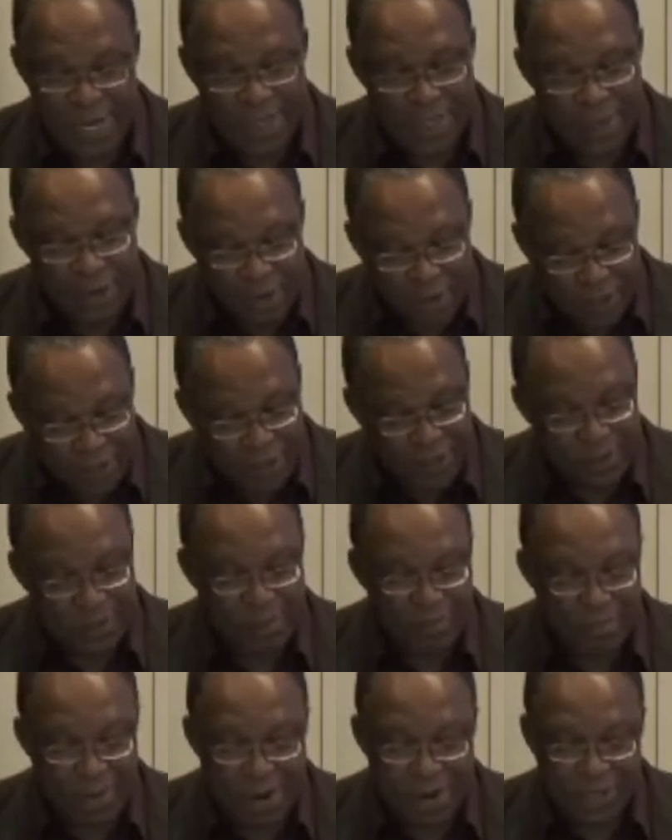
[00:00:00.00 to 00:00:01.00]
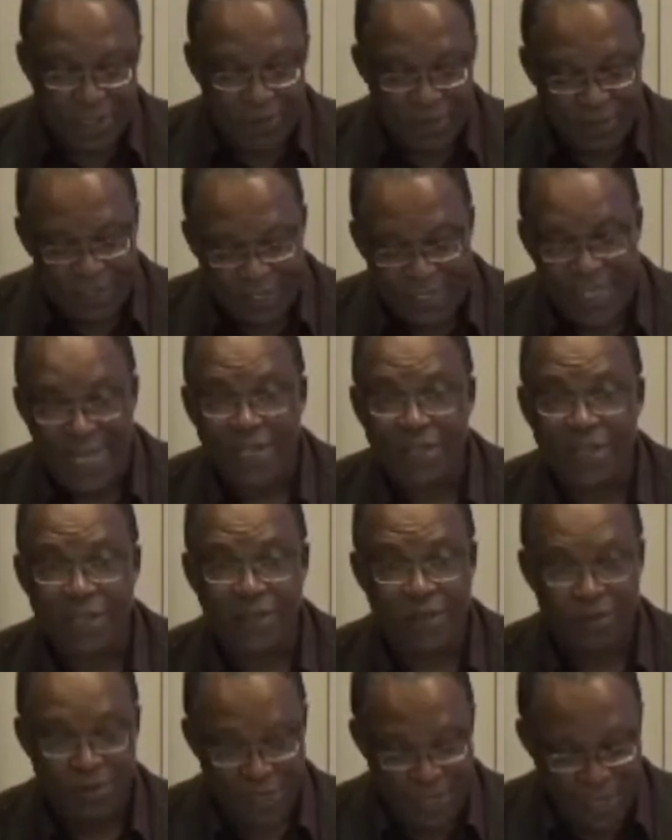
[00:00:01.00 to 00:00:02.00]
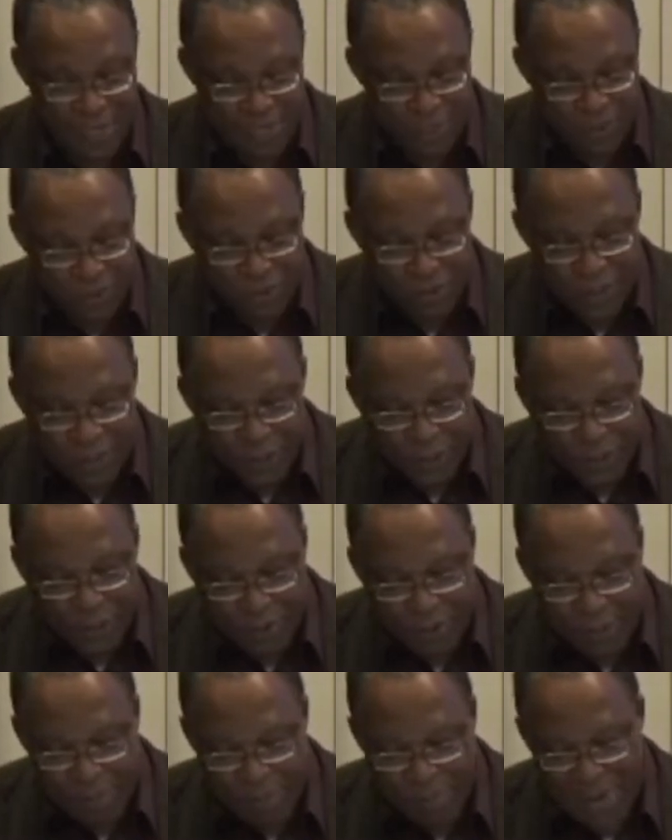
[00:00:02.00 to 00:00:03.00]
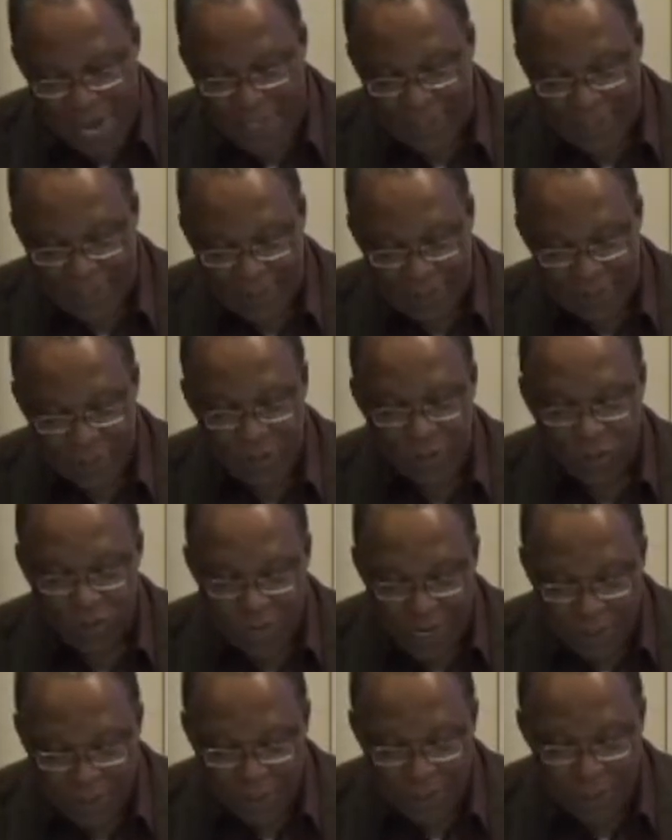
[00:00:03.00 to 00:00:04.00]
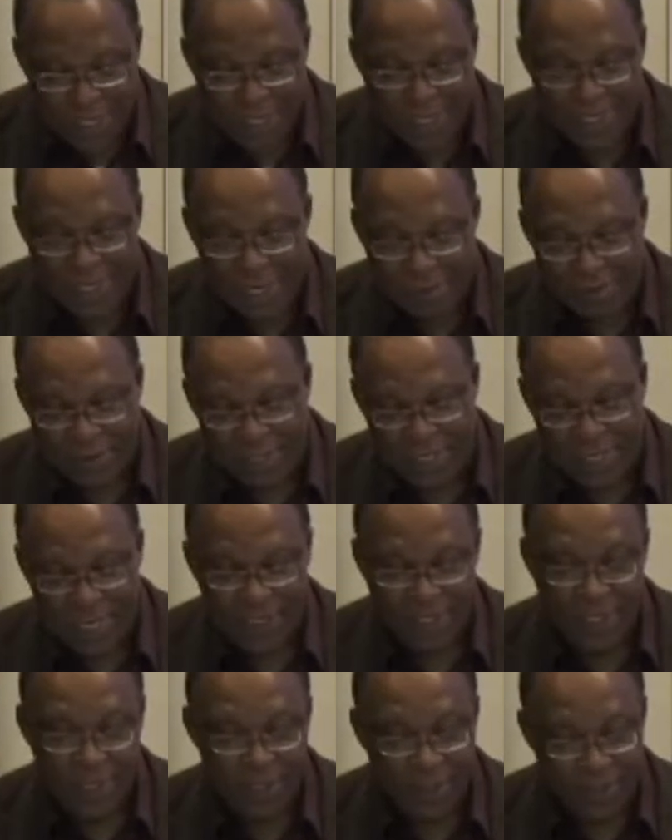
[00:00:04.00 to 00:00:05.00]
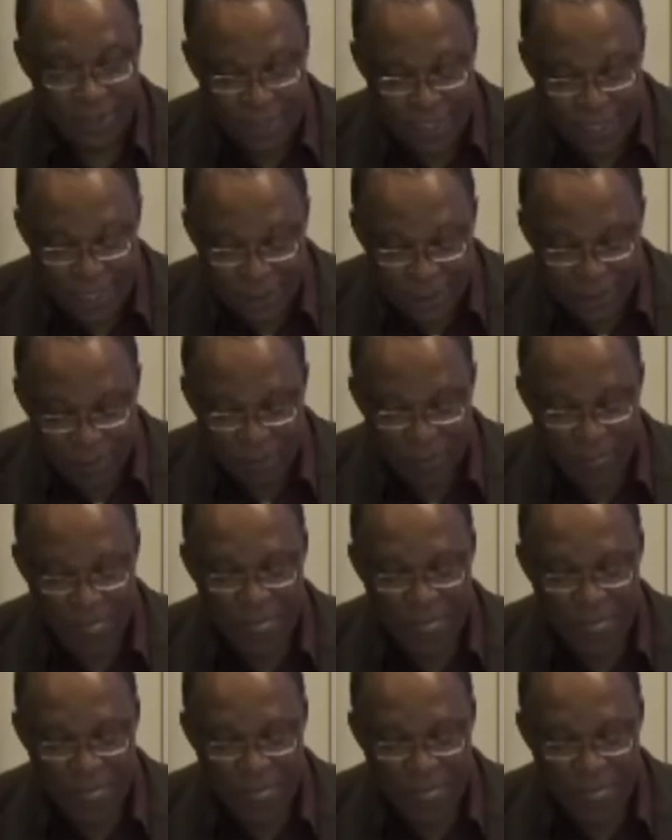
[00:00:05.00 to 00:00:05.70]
The logical imperative is necessary to ensure the pattern's structural integrity at each stage.